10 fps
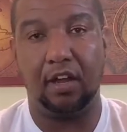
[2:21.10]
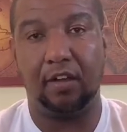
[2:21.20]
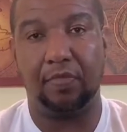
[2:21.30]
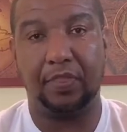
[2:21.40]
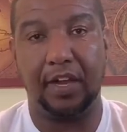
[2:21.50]

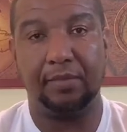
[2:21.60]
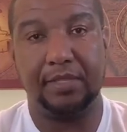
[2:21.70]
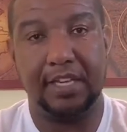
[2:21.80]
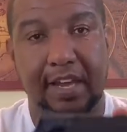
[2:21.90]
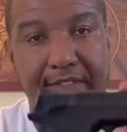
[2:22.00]
thumb
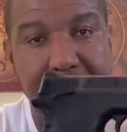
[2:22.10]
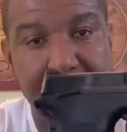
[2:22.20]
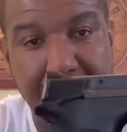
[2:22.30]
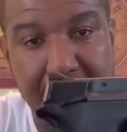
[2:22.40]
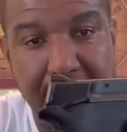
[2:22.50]

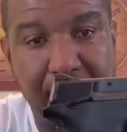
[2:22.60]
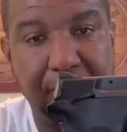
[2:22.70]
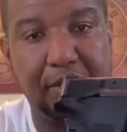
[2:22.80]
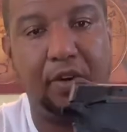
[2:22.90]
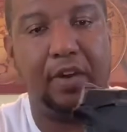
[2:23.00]
safety.
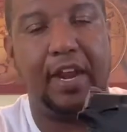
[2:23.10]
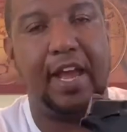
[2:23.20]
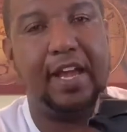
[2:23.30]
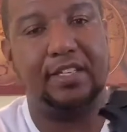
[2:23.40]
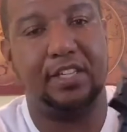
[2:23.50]
You know, it
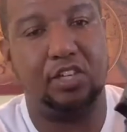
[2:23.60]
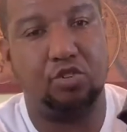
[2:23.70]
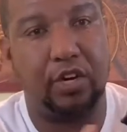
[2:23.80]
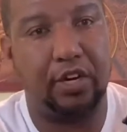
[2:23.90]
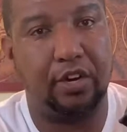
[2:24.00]
has the
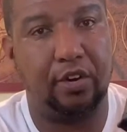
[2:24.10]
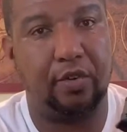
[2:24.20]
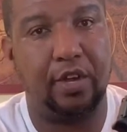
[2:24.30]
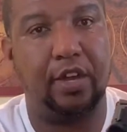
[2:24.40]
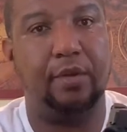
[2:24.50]
trigger
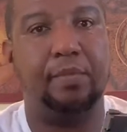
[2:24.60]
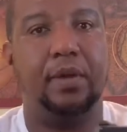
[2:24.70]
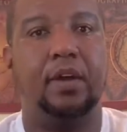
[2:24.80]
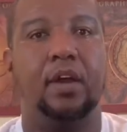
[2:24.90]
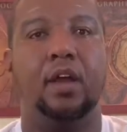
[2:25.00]

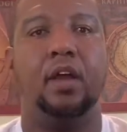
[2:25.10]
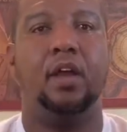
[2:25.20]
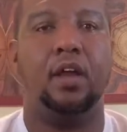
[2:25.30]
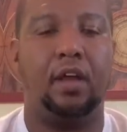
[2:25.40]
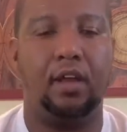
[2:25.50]
grip.
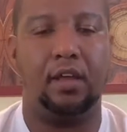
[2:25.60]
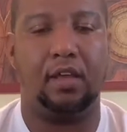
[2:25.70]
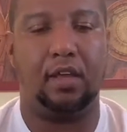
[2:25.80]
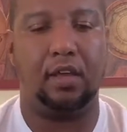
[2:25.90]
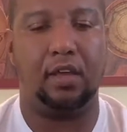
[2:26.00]

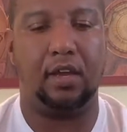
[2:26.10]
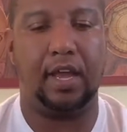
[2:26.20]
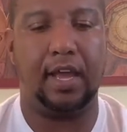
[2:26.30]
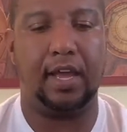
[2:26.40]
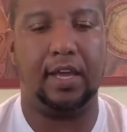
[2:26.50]
It
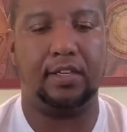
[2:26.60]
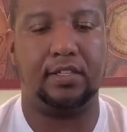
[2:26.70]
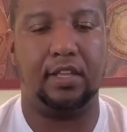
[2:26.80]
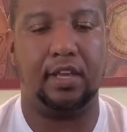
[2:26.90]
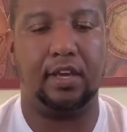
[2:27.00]
has the